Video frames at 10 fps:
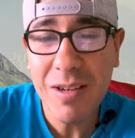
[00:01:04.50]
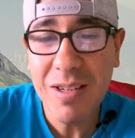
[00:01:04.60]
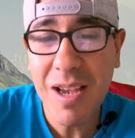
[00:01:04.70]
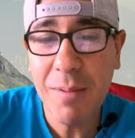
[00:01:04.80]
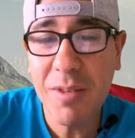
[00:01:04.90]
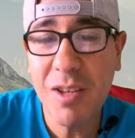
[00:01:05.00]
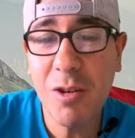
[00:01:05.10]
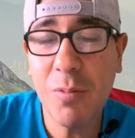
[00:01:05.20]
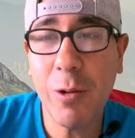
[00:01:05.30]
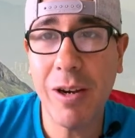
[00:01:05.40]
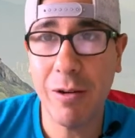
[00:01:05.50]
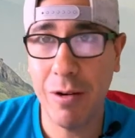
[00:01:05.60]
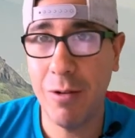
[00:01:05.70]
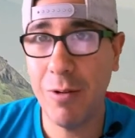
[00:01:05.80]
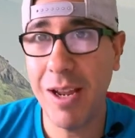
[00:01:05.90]
times the numerator,
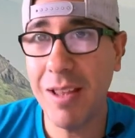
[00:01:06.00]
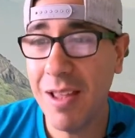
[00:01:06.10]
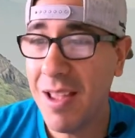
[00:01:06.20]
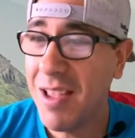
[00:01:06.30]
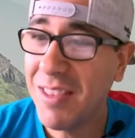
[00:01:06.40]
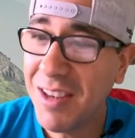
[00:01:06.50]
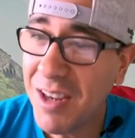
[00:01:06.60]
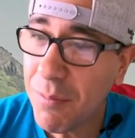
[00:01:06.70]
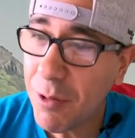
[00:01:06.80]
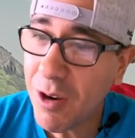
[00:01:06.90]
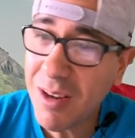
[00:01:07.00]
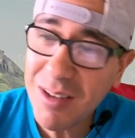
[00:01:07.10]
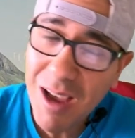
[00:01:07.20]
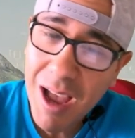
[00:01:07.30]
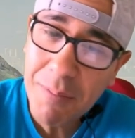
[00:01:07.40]
right? The number on
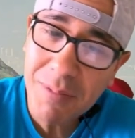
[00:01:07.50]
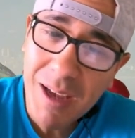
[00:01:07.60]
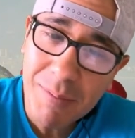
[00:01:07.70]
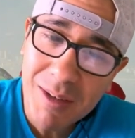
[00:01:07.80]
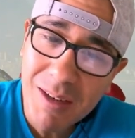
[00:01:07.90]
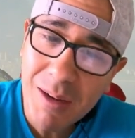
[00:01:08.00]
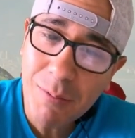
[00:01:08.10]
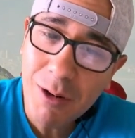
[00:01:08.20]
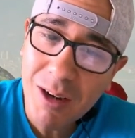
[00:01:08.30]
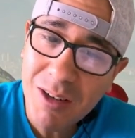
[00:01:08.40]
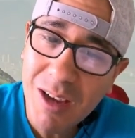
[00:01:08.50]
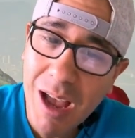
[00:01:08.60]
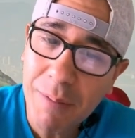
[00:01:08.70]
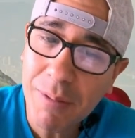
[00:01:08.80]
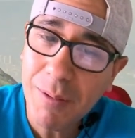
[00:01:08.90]
top times the number on
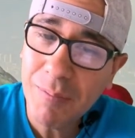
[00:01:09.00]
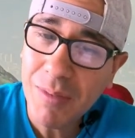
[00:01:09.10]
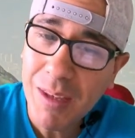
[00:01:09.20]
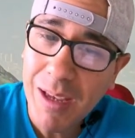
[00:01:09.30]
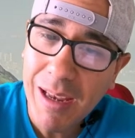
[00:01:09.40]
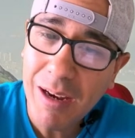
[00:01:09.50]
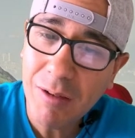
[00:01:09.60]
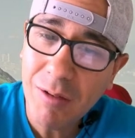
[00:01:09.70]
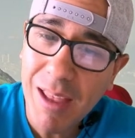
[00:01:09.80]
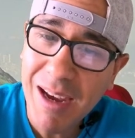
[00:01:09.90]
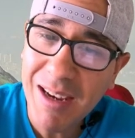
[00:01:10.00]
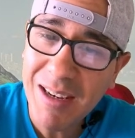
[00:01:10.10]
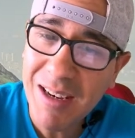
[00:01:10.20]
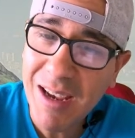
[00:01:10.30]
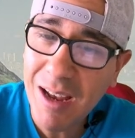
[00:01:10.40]
top. And I'll do that in
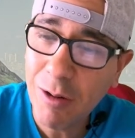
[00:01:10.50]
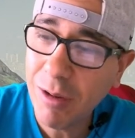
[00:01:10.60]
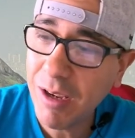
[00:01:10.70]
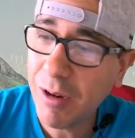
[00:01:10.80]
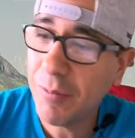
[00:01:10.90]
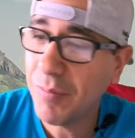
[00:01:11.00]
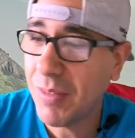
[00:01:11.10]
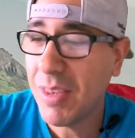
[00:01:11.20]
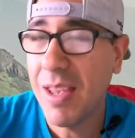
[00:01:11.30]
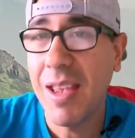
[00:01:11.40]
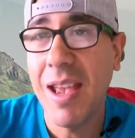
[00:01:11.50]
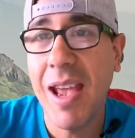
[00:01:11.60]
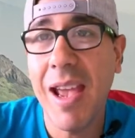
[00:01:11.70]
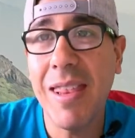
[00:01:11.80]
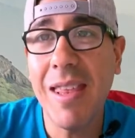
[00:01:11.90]
yellow here.
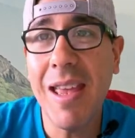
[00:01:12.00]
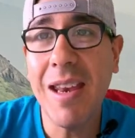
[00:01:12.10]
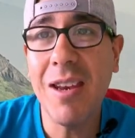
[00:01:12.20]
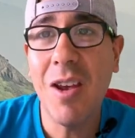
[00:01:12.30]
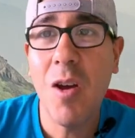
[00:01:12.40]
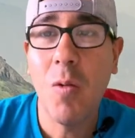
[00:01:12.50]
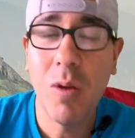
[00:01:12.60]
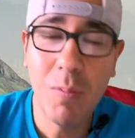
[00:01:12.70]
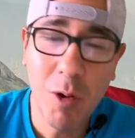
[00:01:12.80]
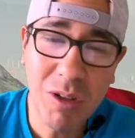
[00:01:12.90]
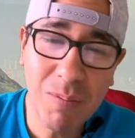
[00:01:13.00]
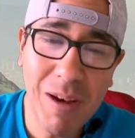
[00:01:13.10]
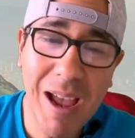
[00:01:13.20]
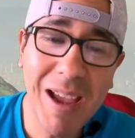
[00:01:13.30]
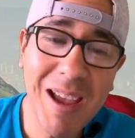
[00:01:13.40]
And then we
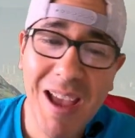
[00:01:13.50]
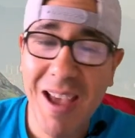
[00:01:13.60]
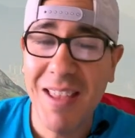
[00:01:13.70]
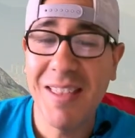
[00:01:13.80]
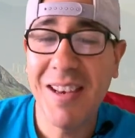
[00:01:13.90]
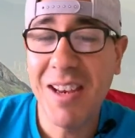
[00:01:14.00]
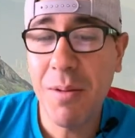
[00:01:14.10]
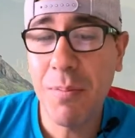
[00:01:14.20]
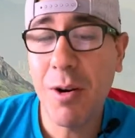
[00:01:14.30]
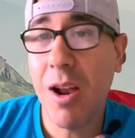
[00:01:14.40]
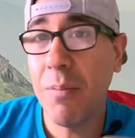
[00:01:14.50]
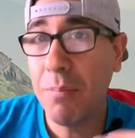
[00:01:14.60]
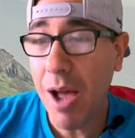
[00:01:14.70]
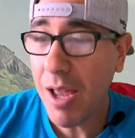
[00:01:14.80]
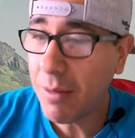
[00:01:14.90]
multiply the number on
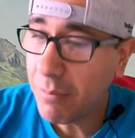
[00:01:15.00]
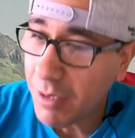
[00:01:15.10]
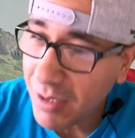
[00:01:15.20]
bottom